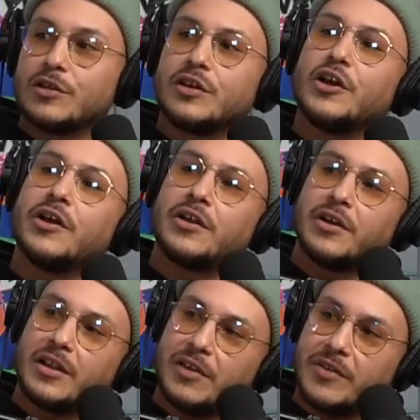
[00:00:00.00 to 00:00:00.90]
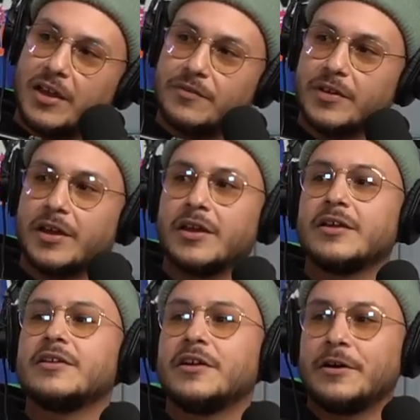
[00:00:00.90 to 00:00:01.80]
Good Life Cafe.
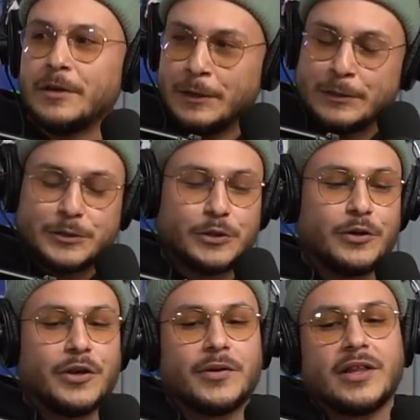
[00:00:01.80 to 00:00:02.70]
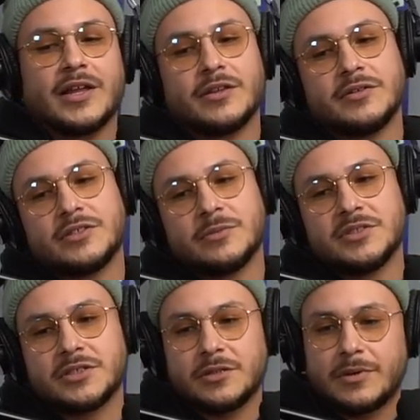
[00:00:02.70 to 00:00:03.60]
Oh, yeah. Know? So they were like, they would tell me
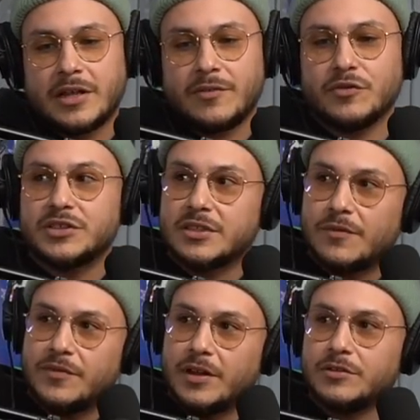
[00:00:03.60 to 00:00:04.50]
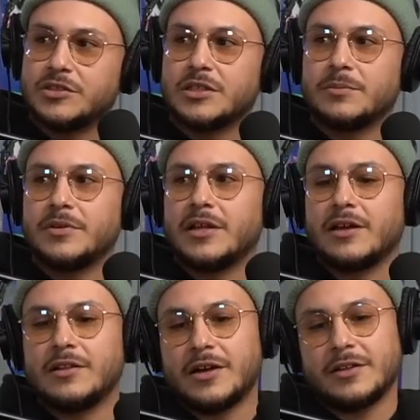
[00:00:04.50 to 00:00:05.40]
shit about like freestyle fellowship, be like
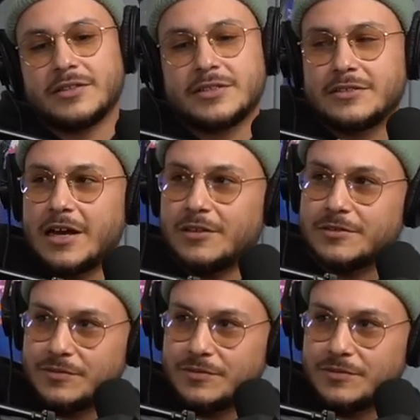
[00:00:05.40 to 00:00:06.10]
a lot of this style.